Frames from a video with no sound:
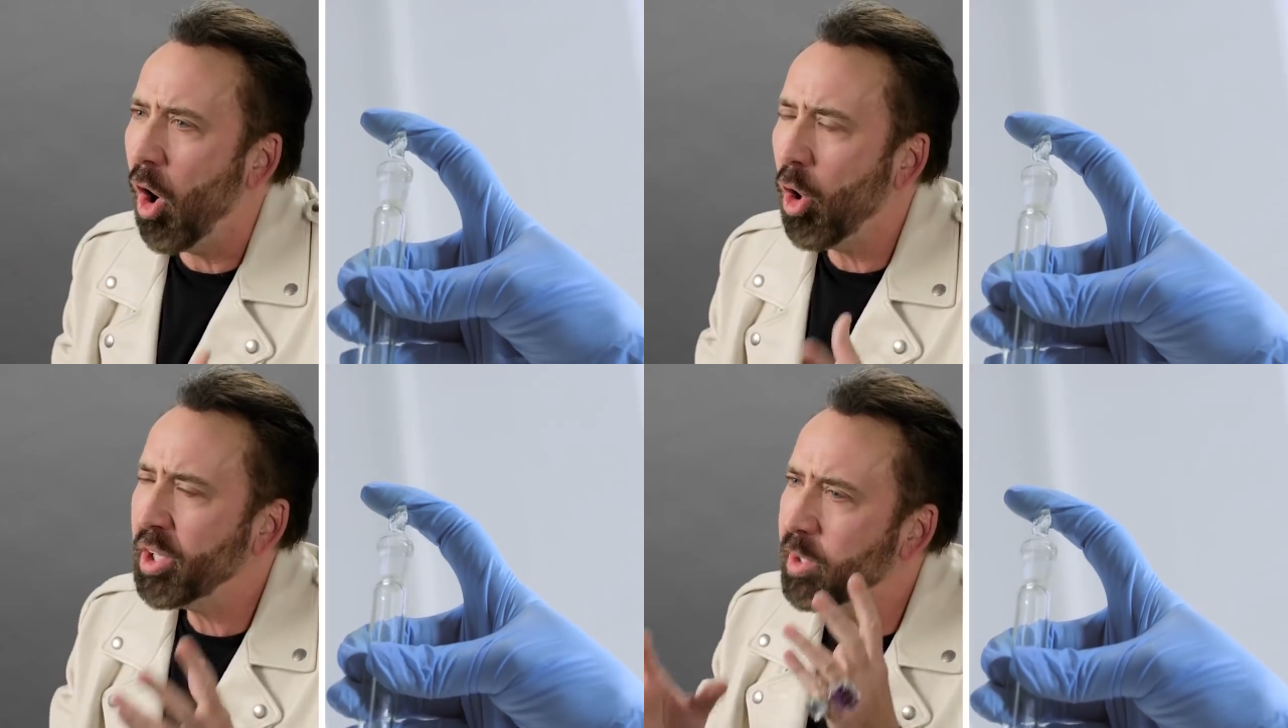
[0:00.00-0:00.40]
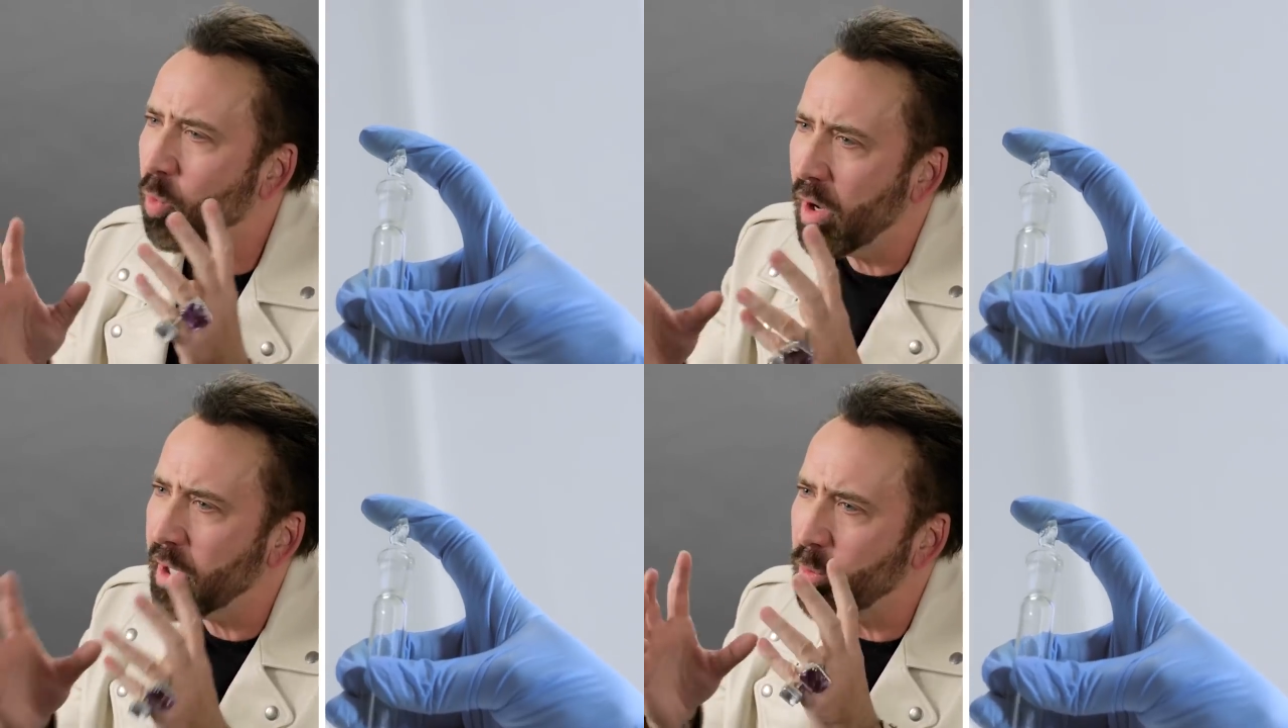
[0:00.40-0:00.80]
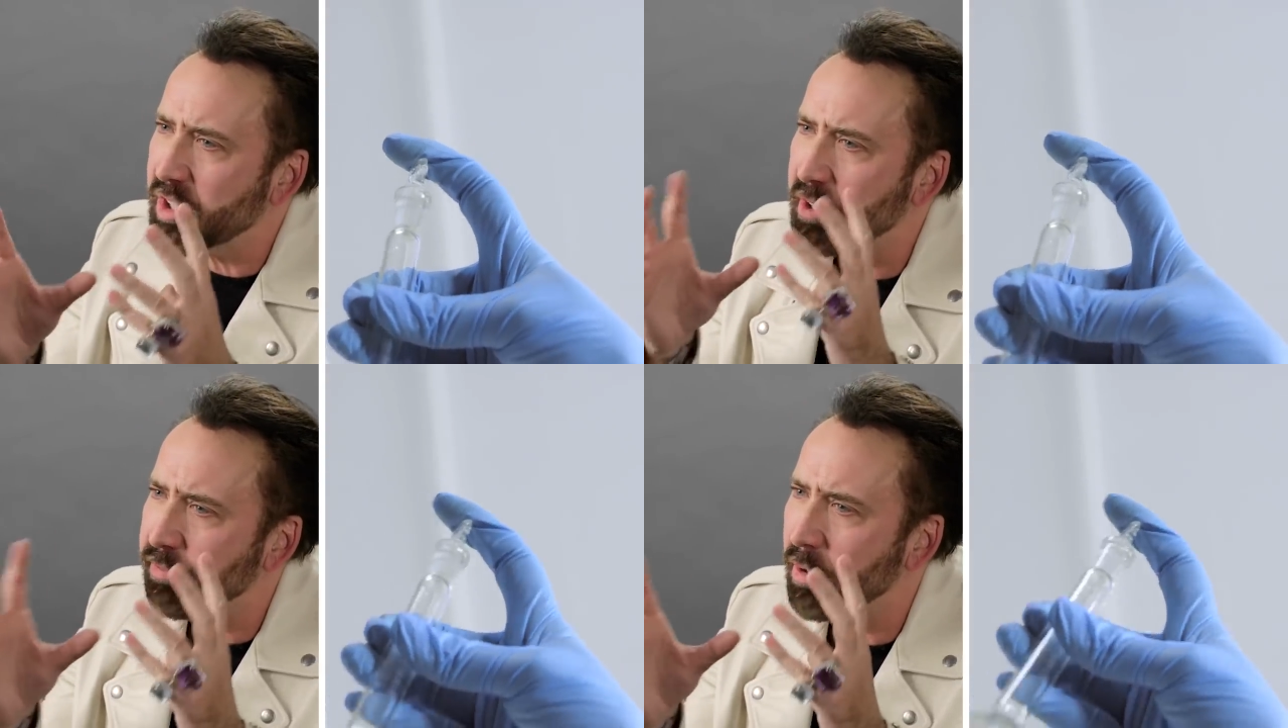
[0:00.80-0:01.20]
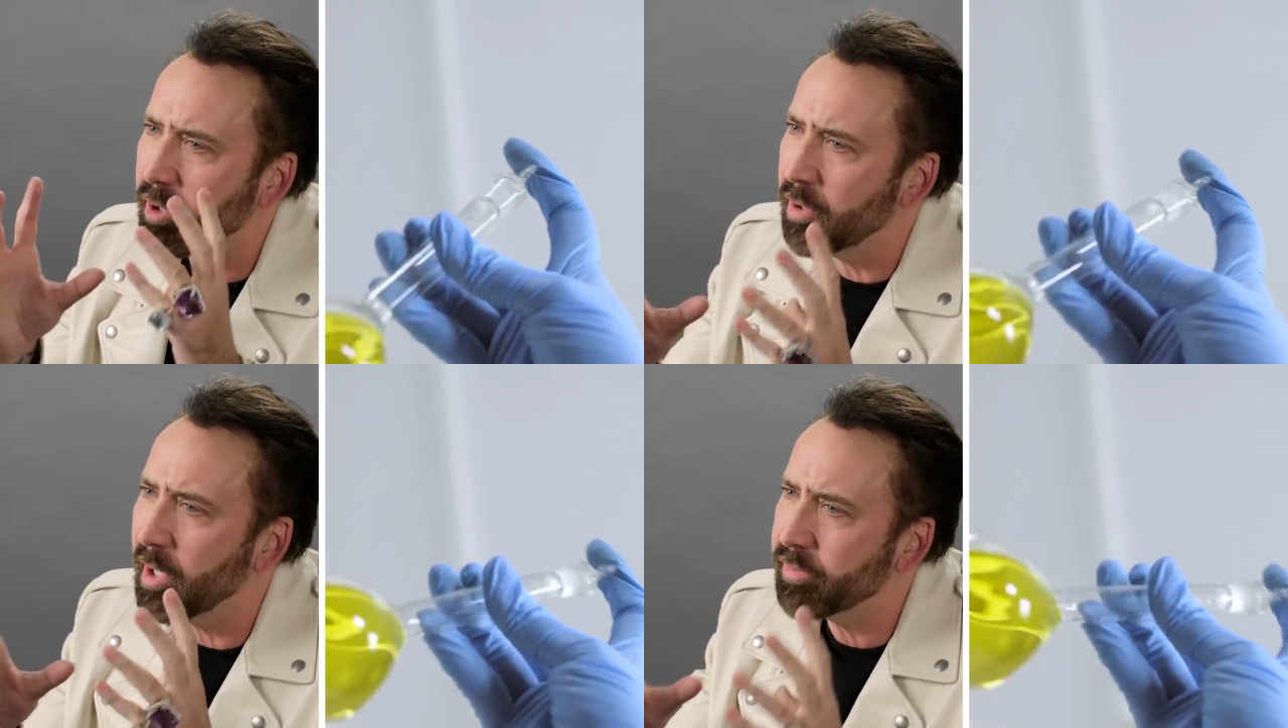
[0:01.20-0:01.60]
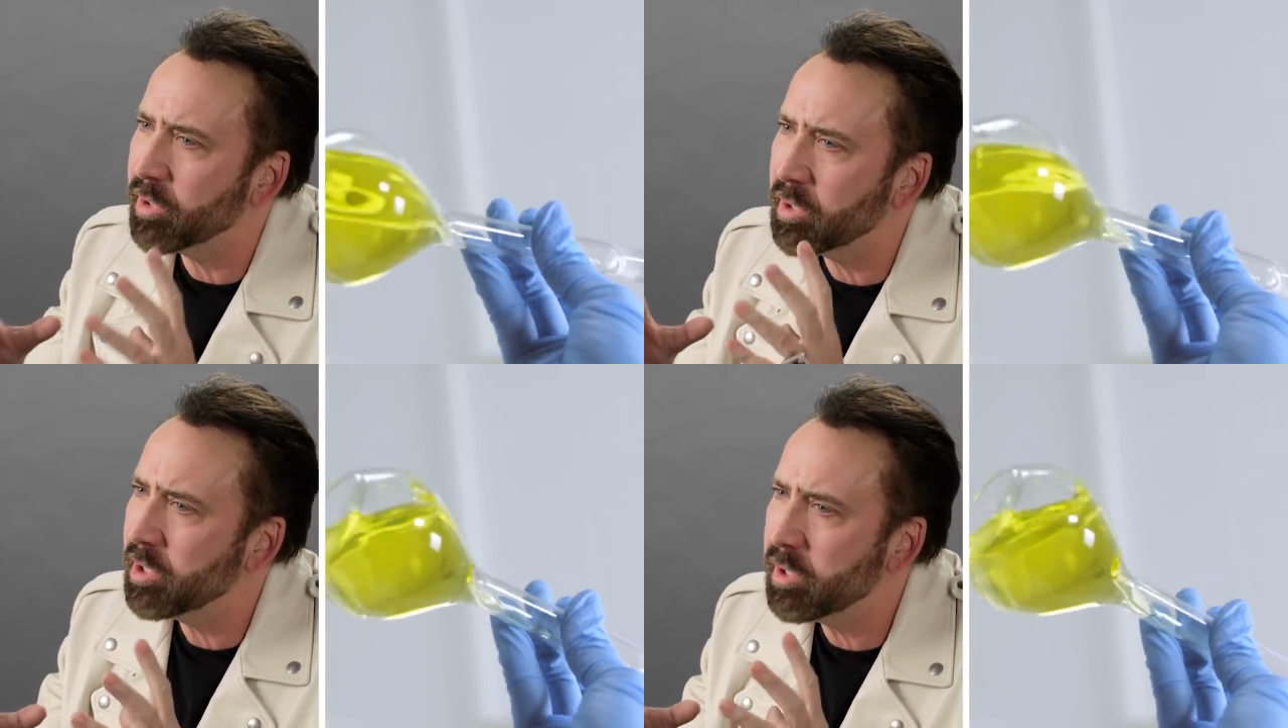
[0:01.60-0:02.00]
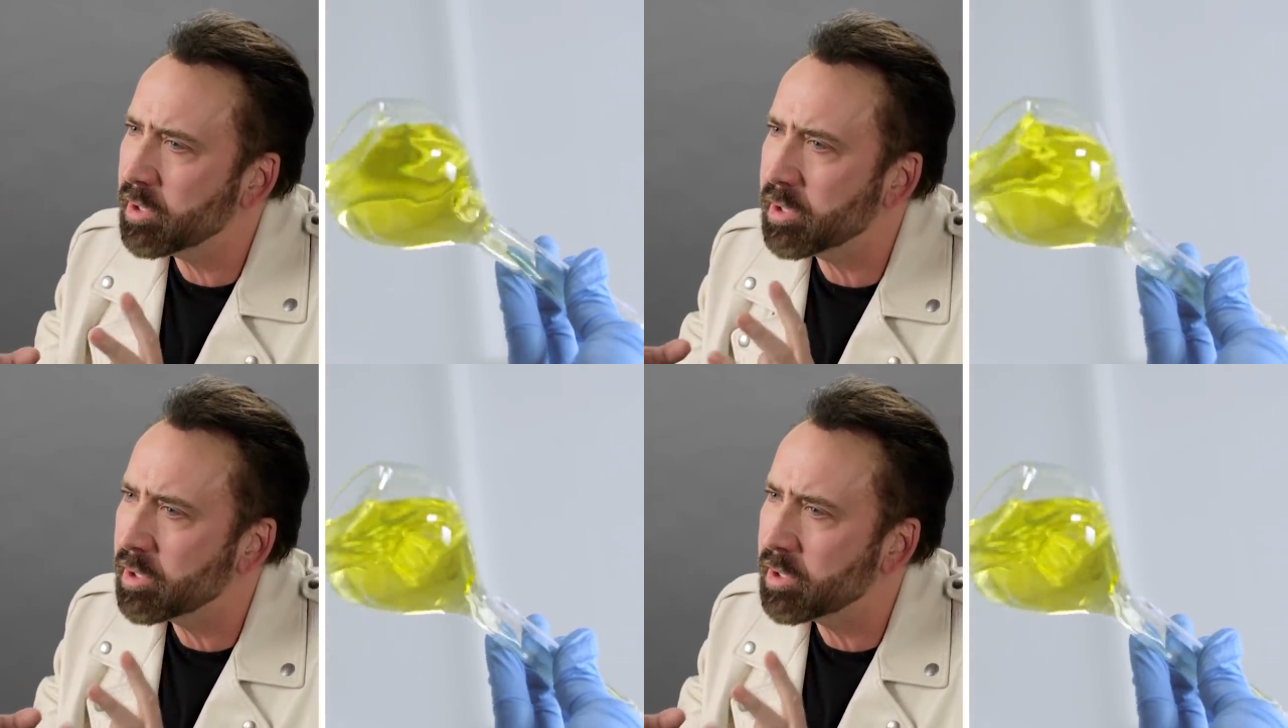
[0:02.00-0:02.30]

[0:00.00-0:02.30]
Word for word: to their venom near him at all times.